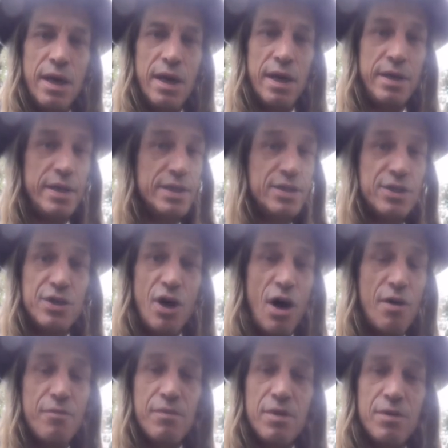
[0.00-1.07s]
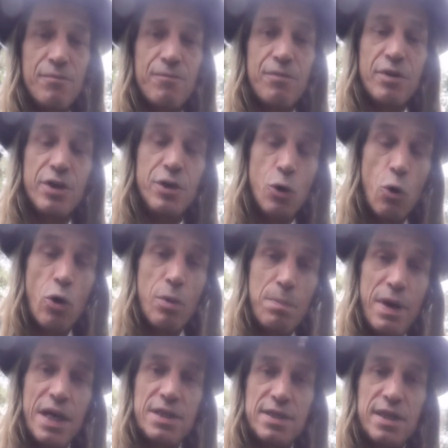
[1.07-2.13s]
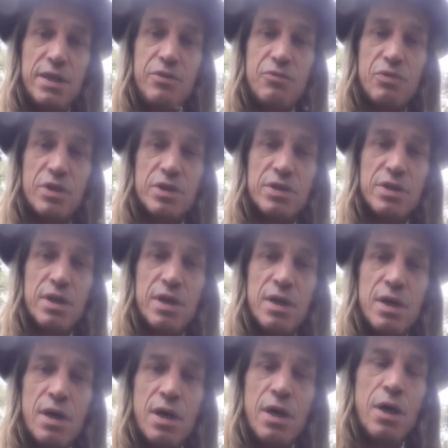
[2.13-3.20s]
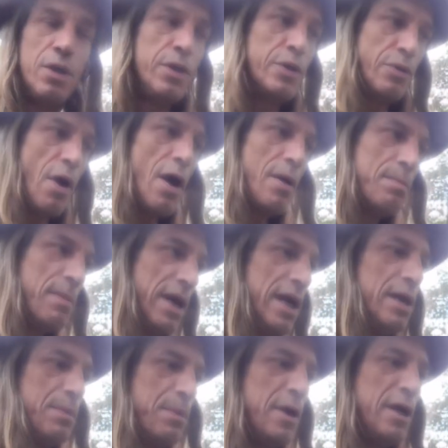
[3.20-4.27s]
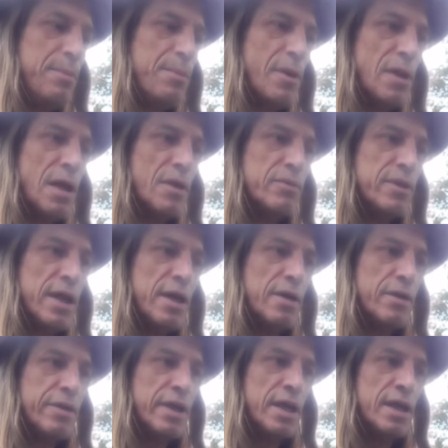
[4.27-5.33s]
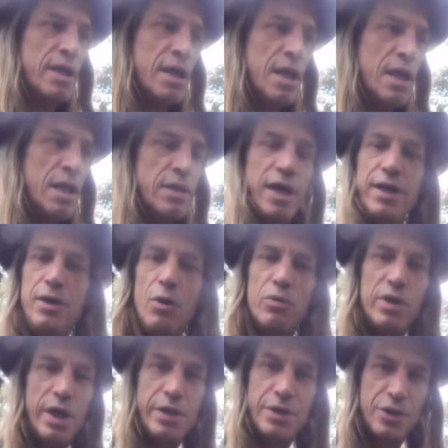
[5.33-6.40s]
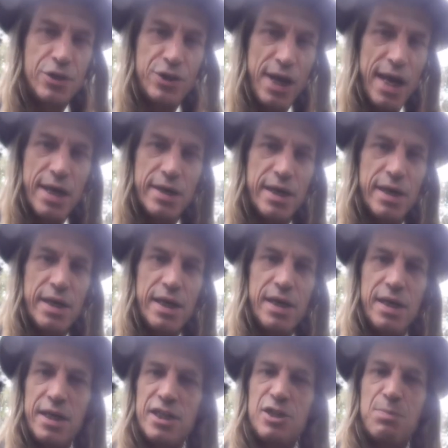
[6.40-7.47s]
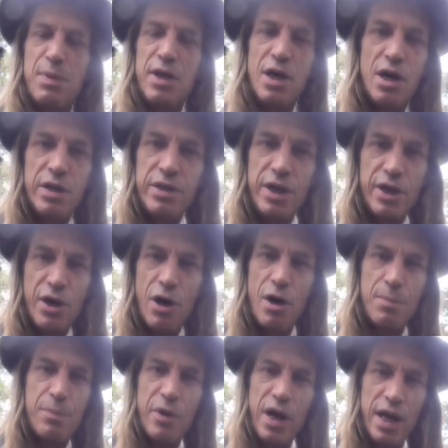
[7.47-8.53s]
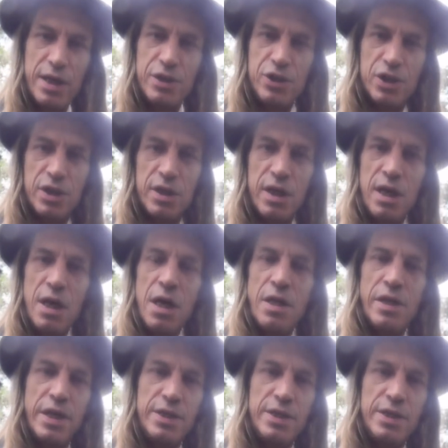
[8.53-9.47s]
And it's not for your best interest. There are many people out there that they don't understand it. It's beyond their comprehension. They